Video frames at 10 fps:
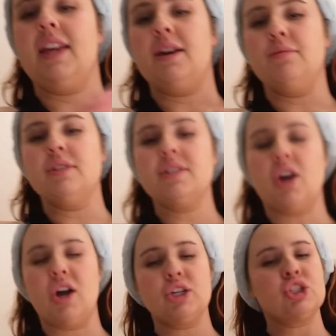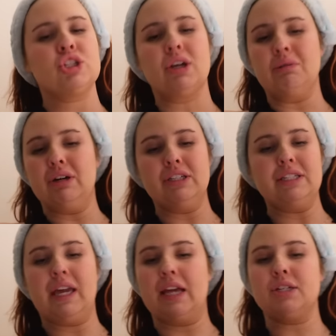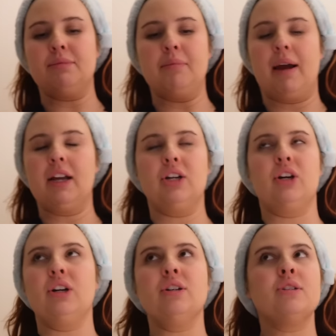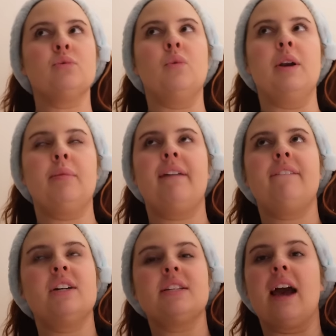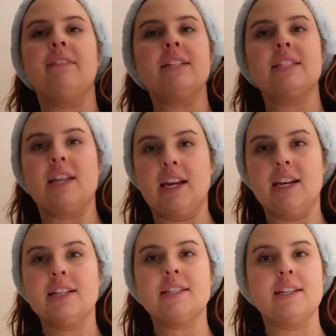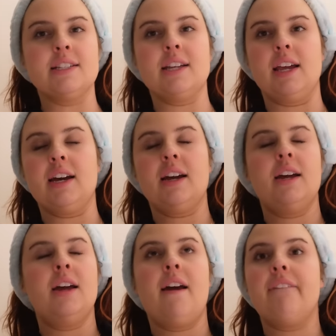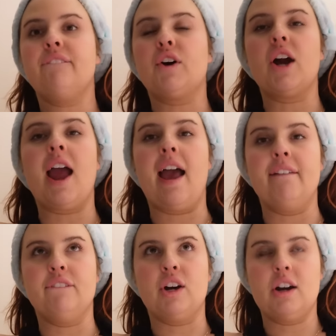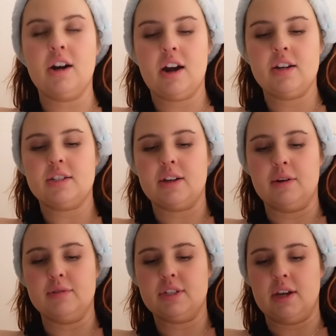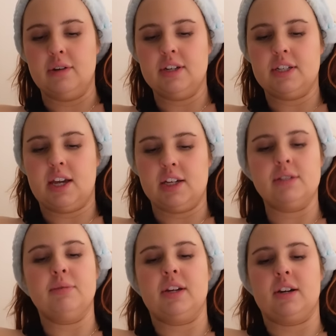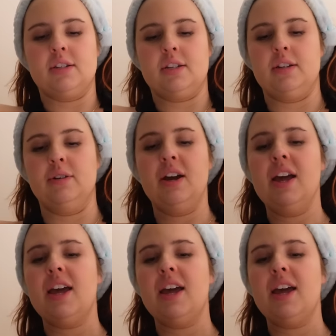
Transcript: it was so good to catch up with my girls. One of my friends I haven't seen since like forever, so it was so good to catch up with her too.